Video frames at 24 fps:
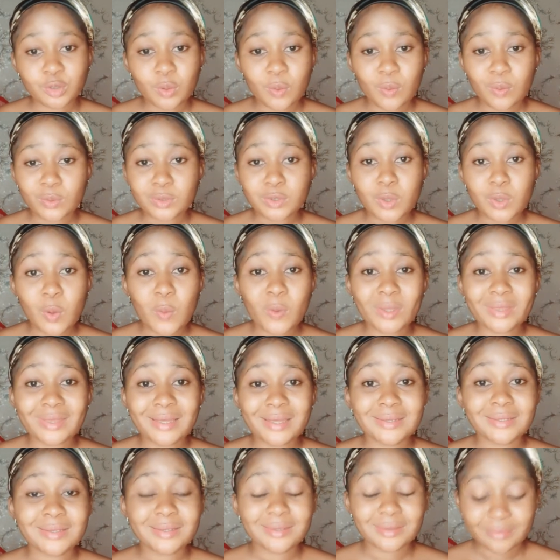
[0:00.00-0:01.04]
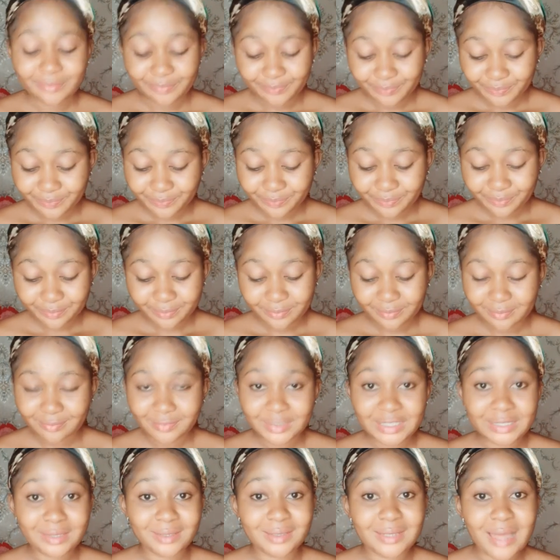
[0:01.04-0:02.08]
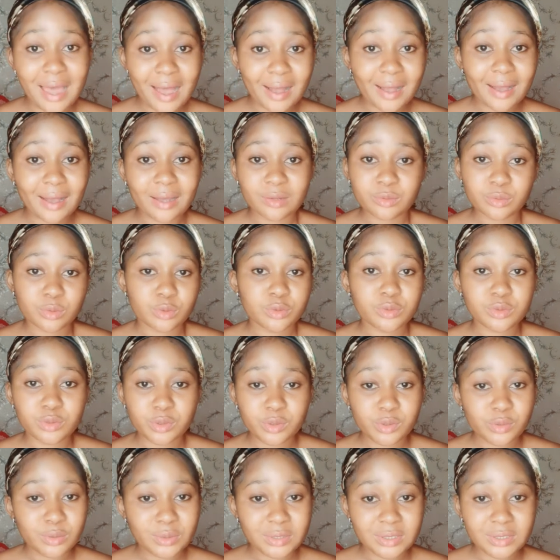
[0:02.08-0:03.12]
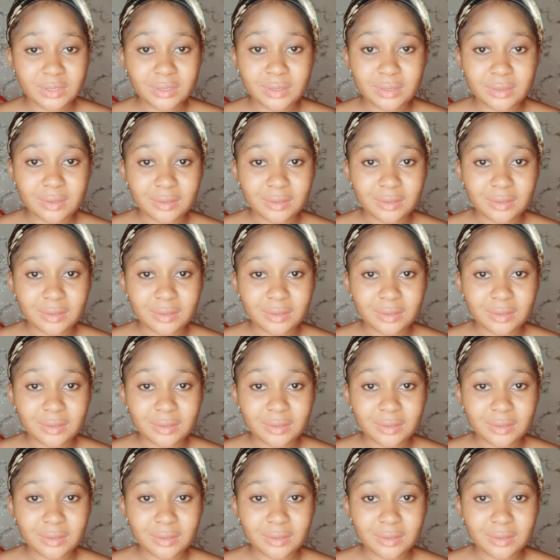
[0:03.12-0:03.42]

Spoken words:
Someone that is dark can also use it.